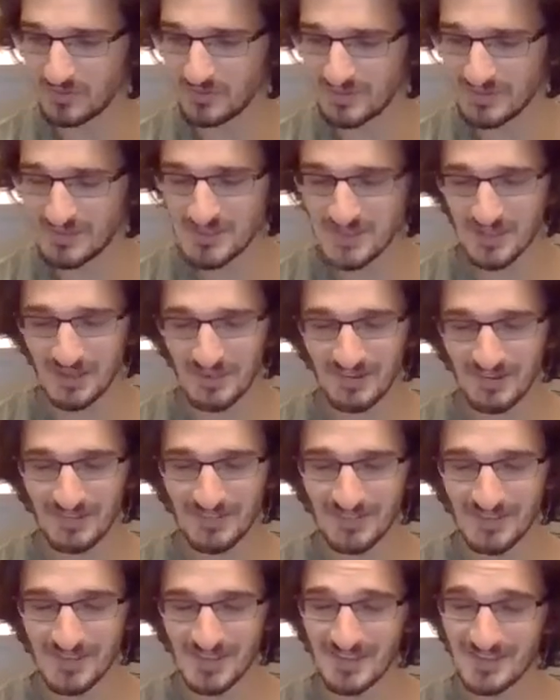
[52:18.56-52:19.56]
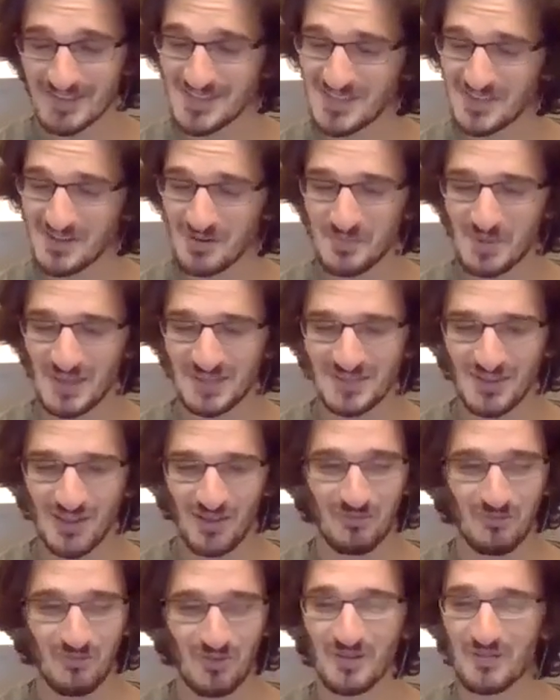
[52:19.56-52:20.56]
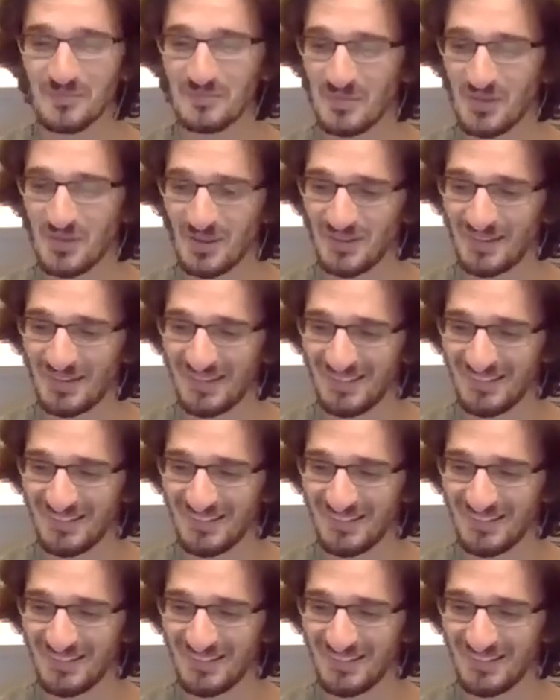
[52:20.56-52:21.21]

it's this is going to be a tough one, but